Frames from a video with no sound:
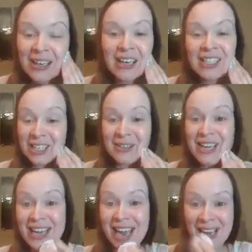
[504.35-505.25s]
Should I do it
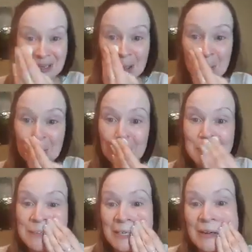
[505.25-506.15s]
again? Should I
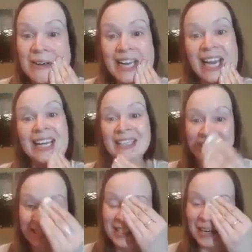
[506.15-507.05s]
just show you again? Because
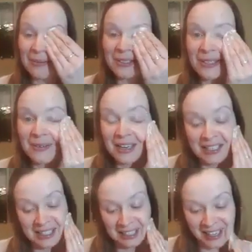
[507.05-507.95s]
it is absolutely
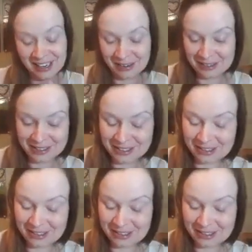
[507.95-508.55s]
amazing. I